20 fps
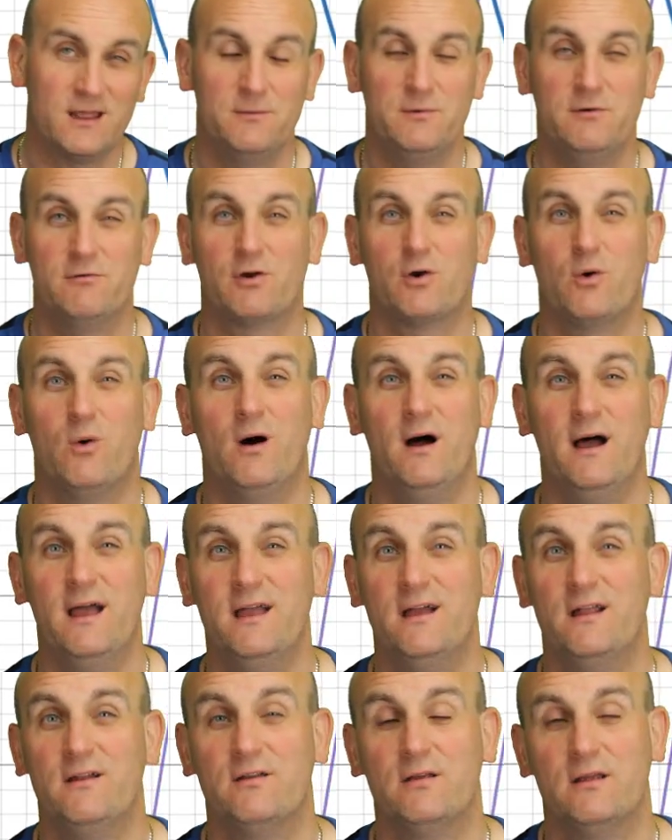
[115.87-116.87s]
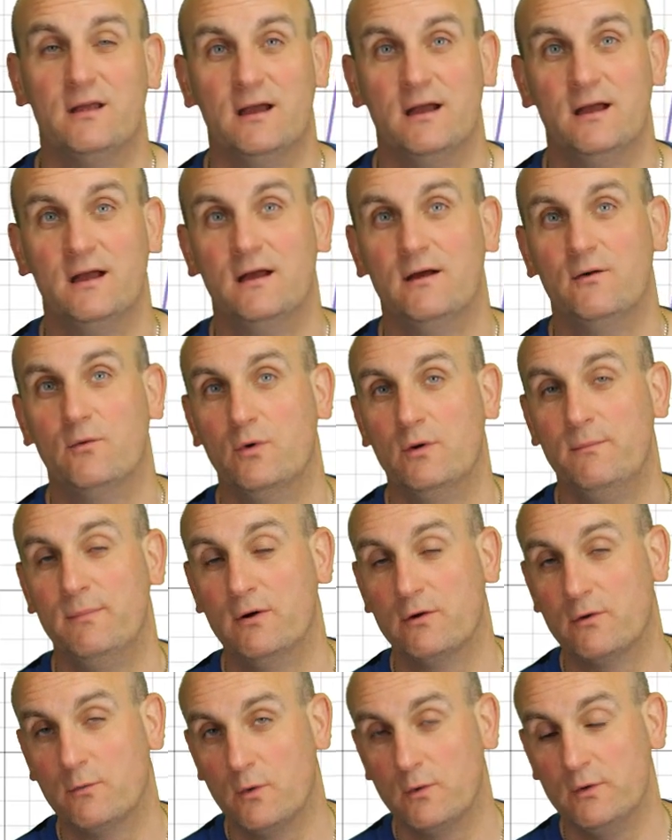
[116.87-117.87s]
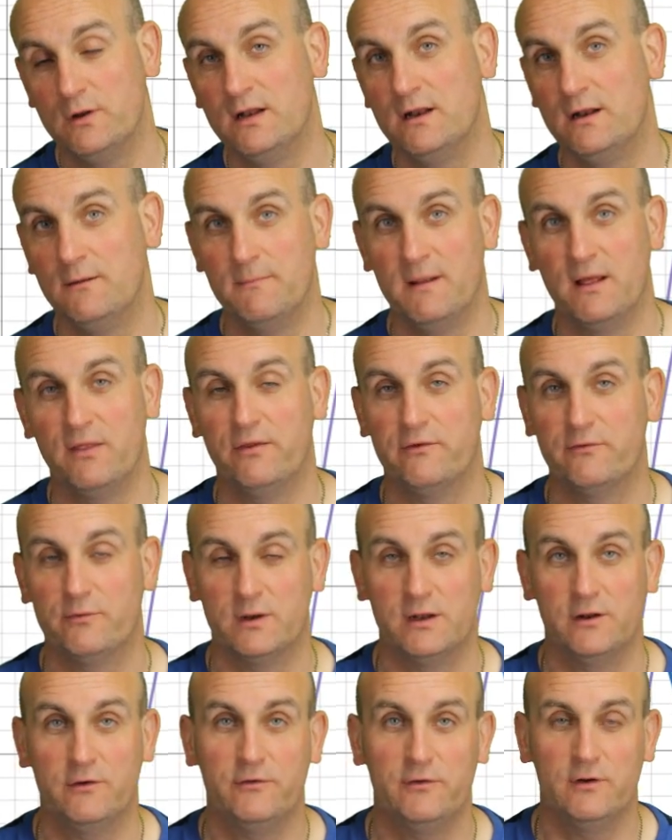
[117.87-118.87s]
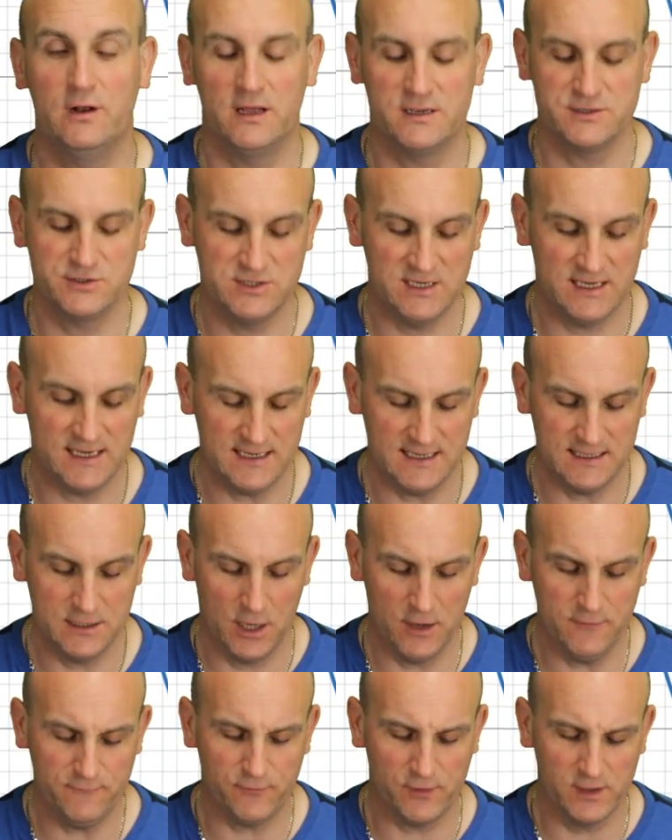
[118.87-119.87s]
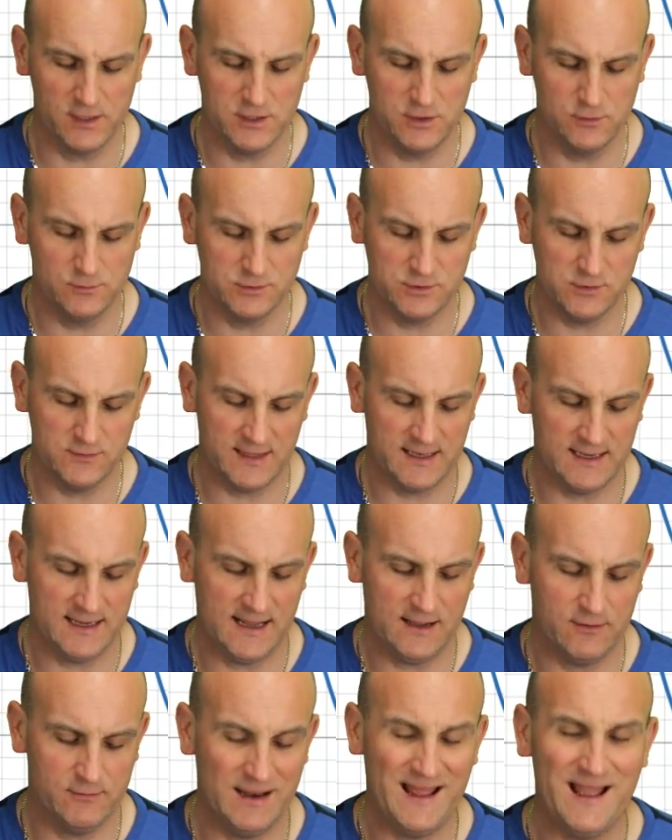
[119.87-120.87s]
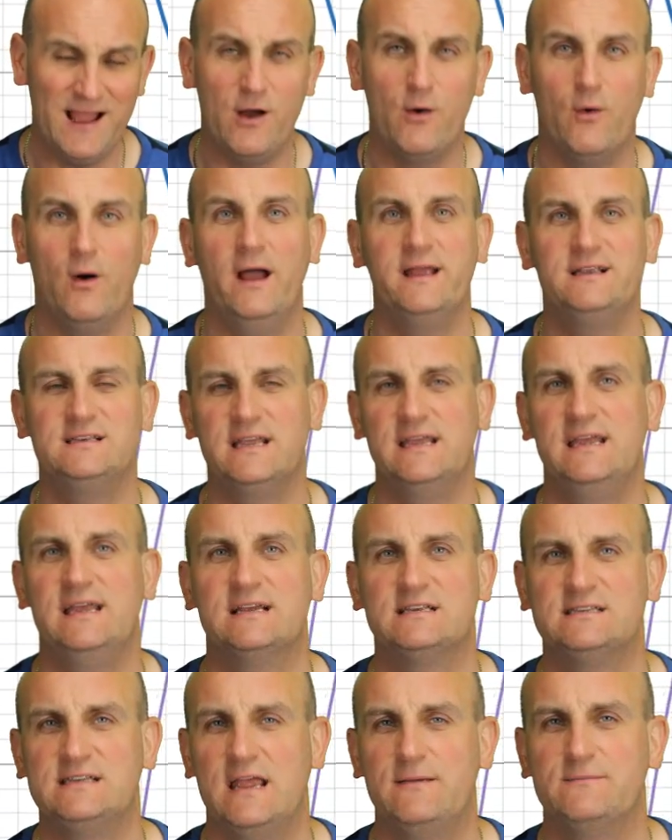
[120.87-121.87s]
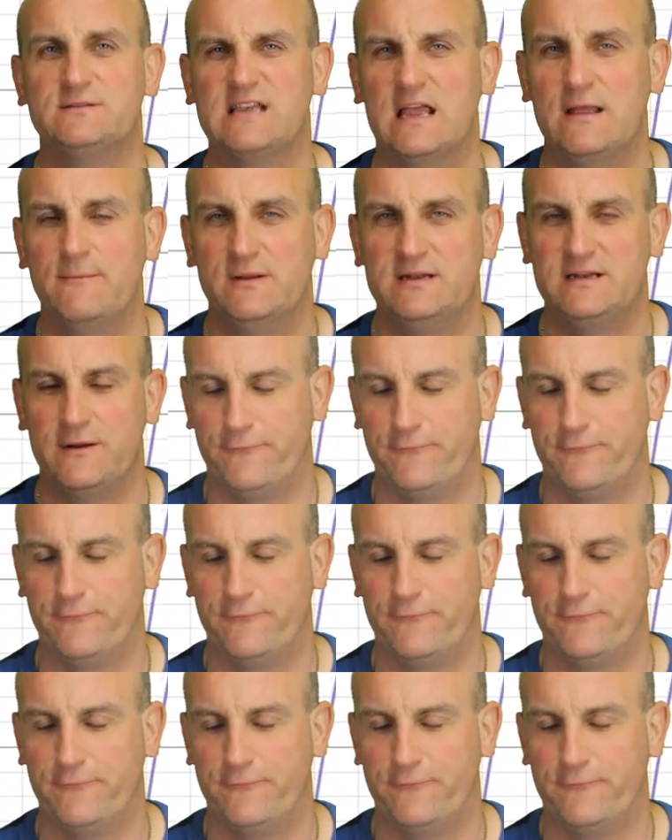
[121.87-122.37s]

to be required. We build on what we did in Methods 1 and 2 last year, and hopefully you will do that now. Now, I say here, same, but